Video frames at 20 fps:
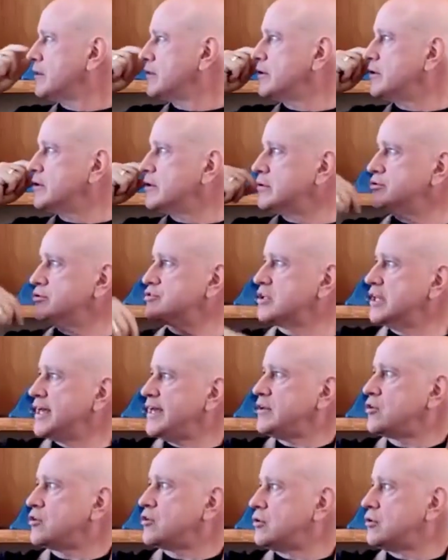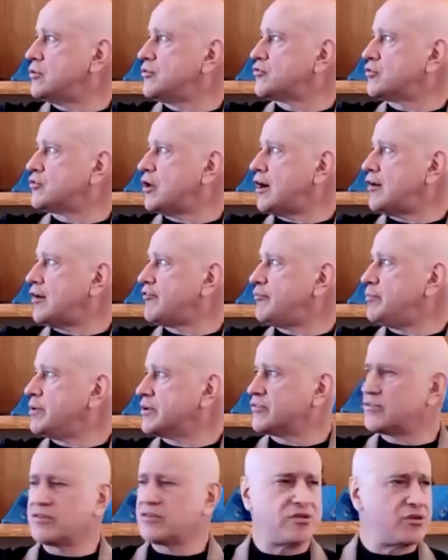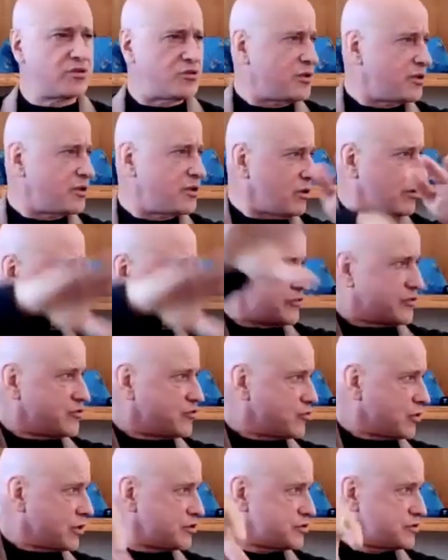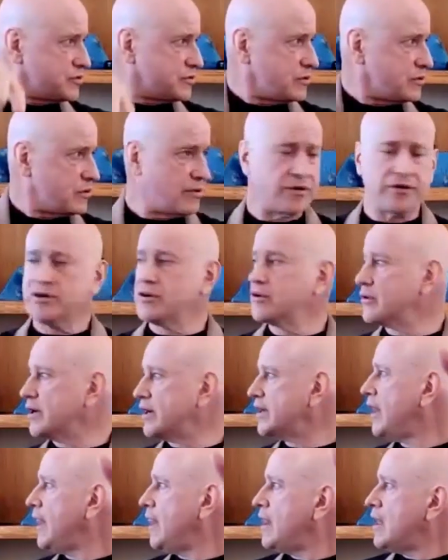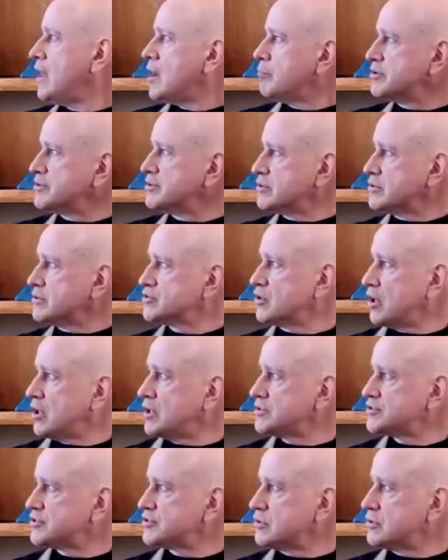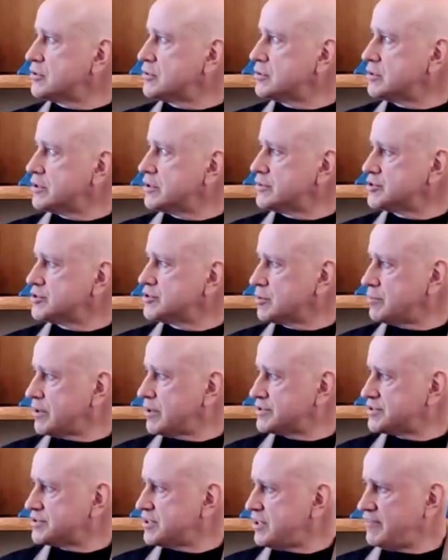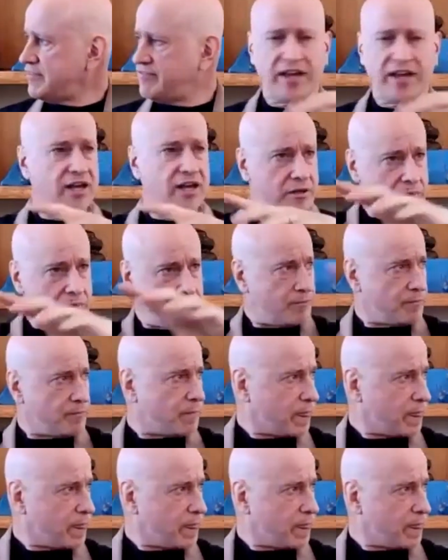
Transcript: There was a lane closed off because they're doing all this construction around here, right? But there was a city van,